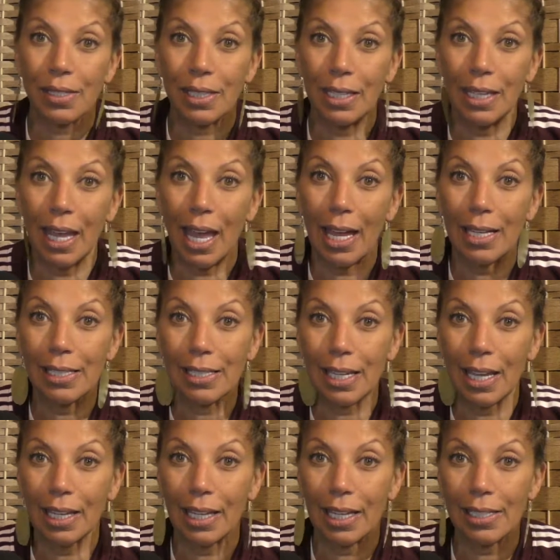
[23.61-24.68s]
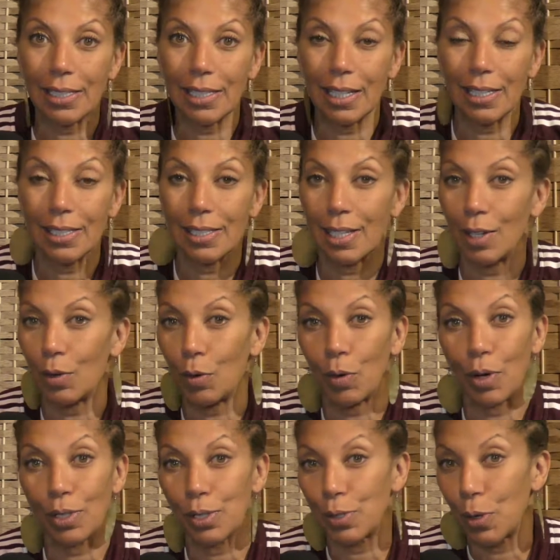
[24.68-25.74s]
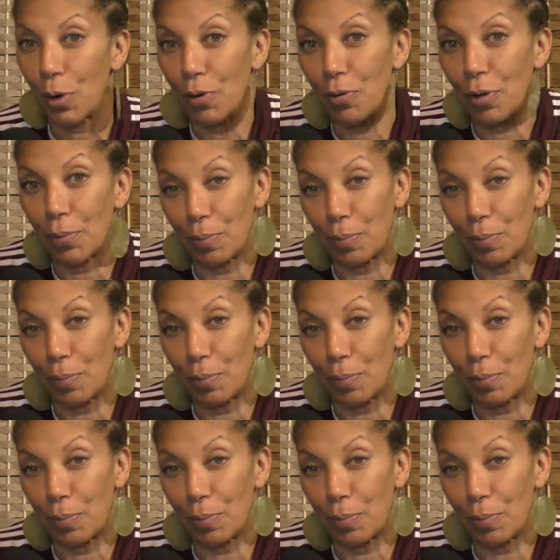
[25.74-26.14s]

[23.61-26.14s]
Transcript: He has, I guess they say, crossed over,